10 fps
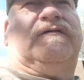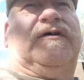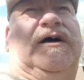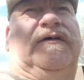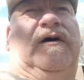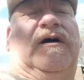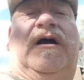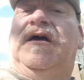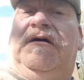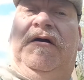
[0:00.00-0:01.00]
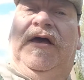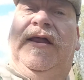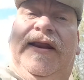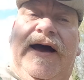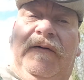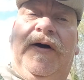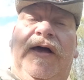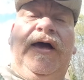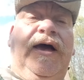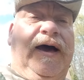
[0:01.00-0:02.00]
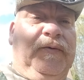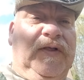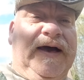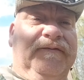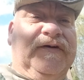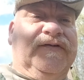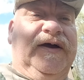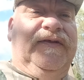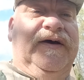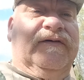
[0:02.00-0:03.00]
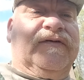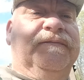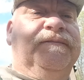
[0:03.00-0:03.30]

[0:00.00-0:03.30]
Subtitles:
rod they are. Now, I will have to say this.